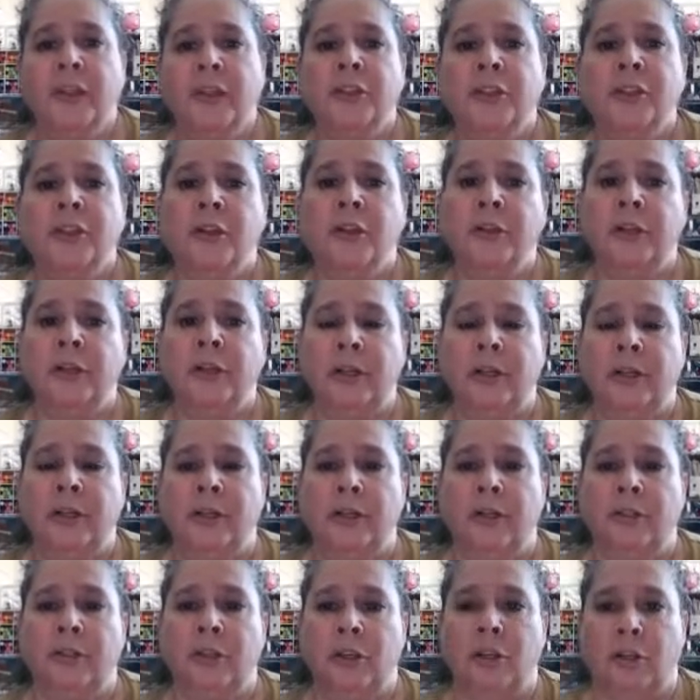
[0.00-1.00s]

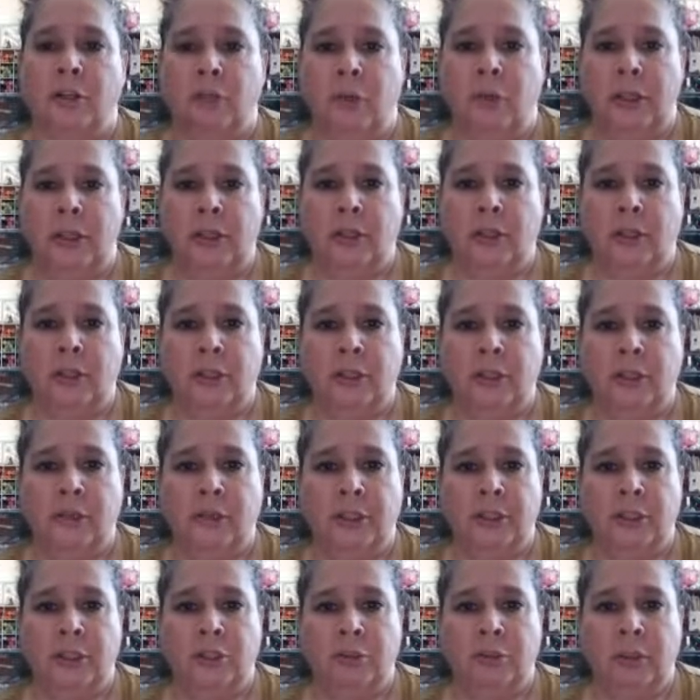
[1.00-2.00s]
So what you can do
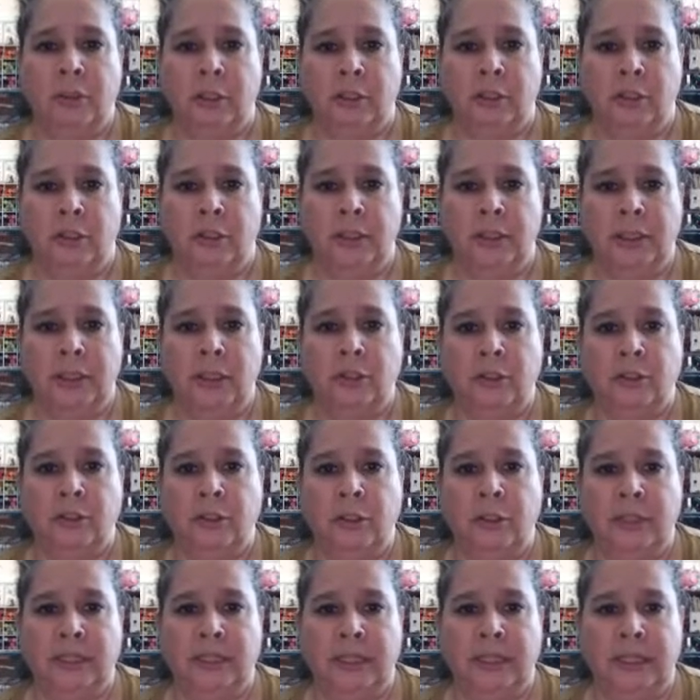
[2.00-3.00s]
is you can look and you
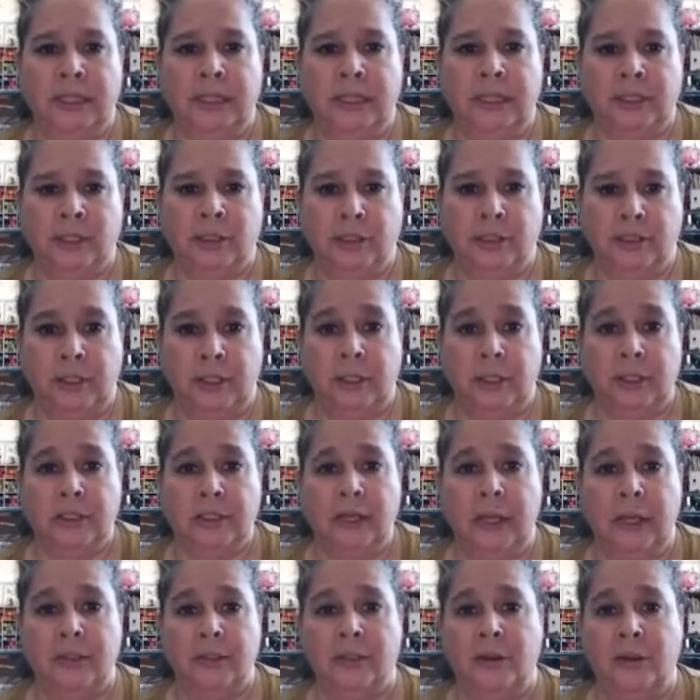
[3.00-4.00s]
can see, so these
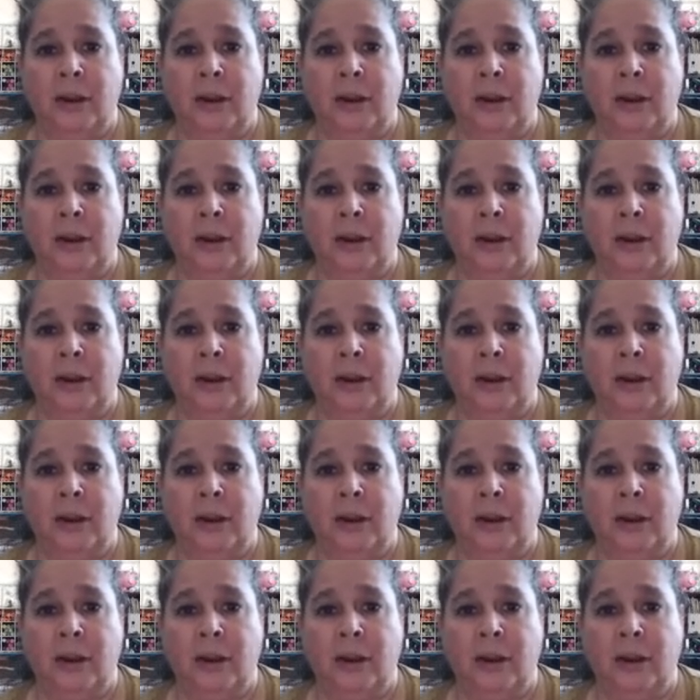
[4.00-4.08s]
guys